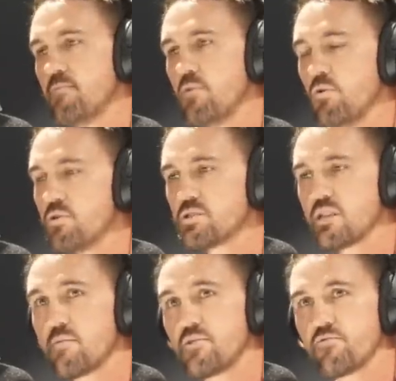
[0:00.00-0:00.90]
all the
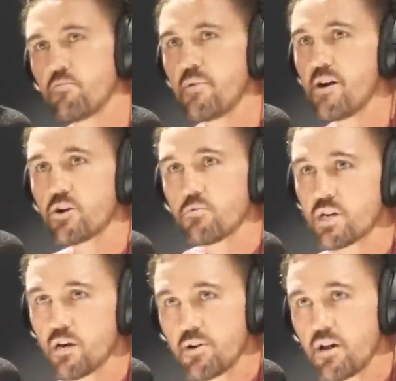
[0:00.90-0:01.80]
celebrities from America were
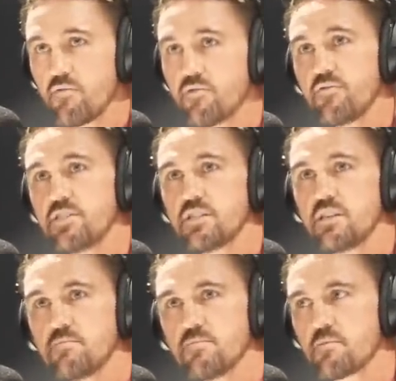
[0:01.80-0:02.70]
coming over to visit
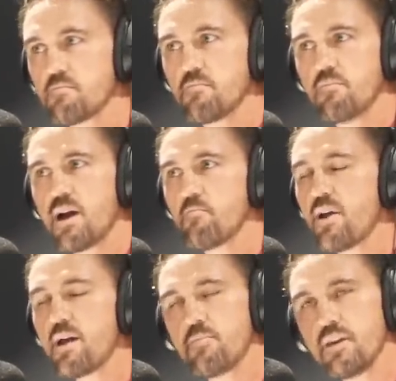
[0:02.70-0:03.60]
him, like uh,
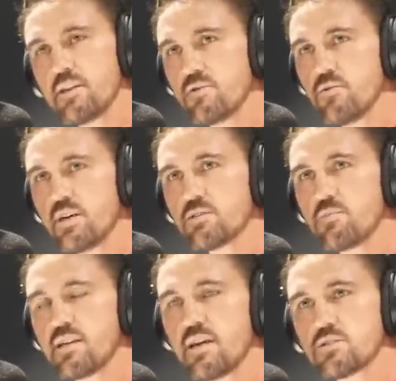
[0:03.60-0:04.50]
Brad Pitt and all that. So
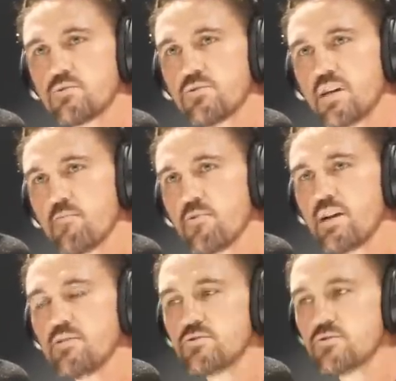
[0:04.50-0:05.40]
we had to escort them
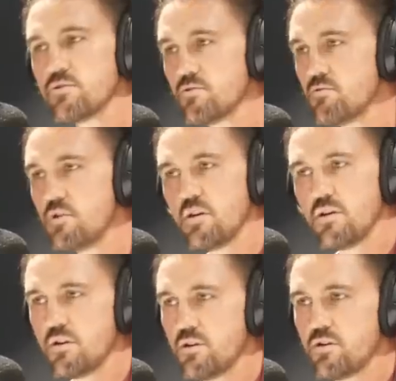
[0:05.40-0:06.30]
around the zoo,
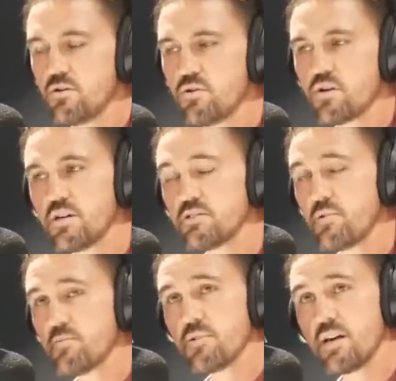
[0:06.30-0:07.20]
all kinds of
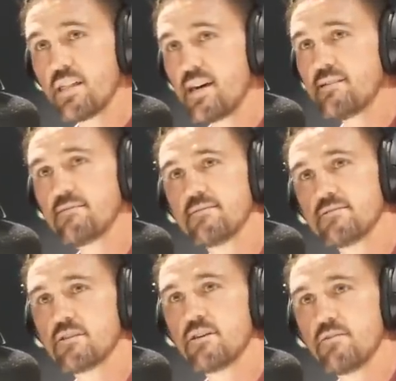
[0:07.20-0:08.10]
people like that.
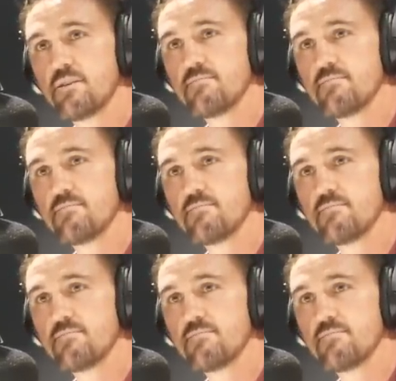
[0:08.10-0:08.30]
So, and people